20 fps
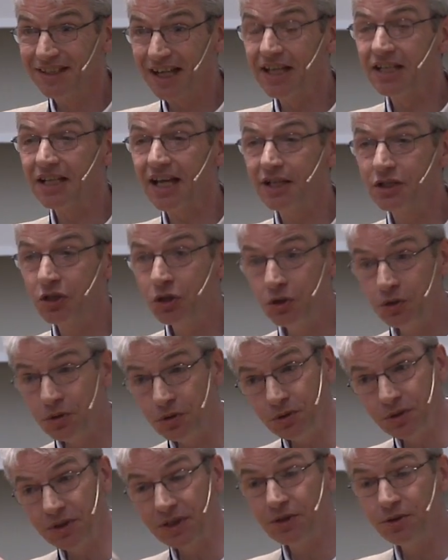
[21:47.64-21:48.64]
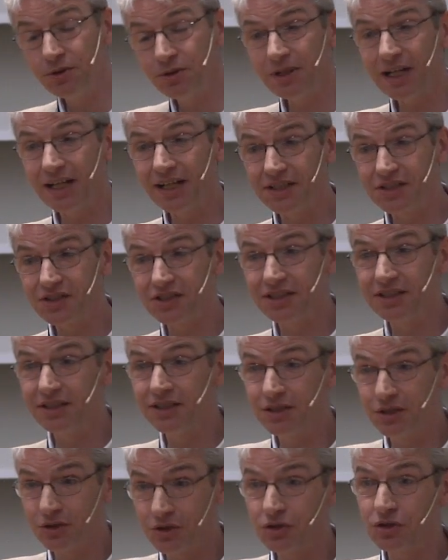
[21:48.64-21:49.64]
And who actually
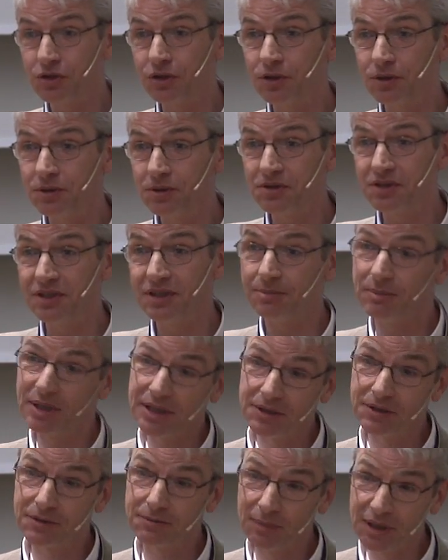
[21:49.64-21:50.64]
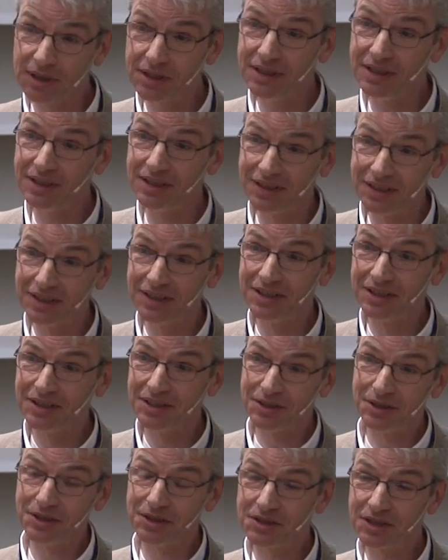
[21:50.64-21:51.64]
controls the amount of money
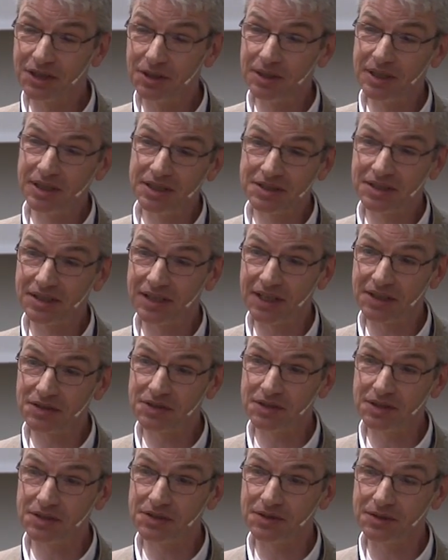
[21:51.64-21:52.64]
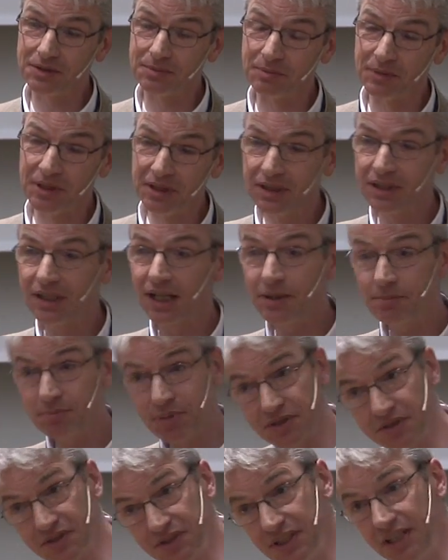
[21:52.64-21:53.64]
that is going into that system? I
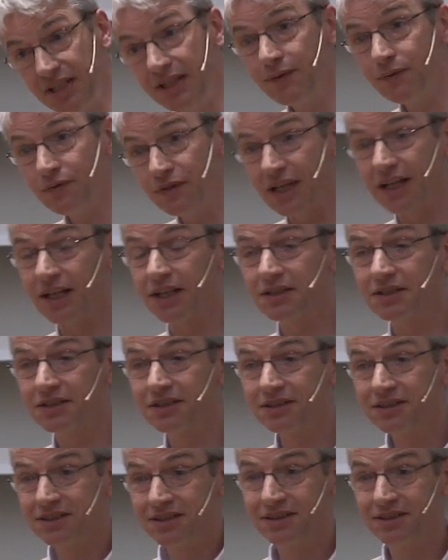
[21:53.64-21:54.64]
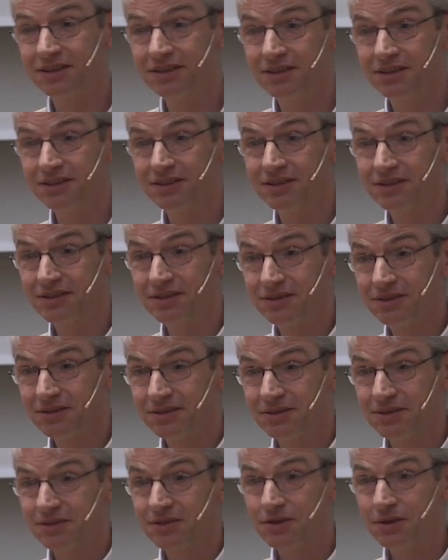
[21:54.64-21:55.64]
perceive that
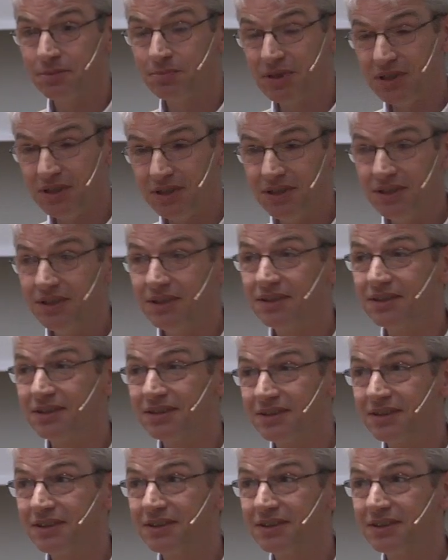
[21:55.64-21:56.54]
to be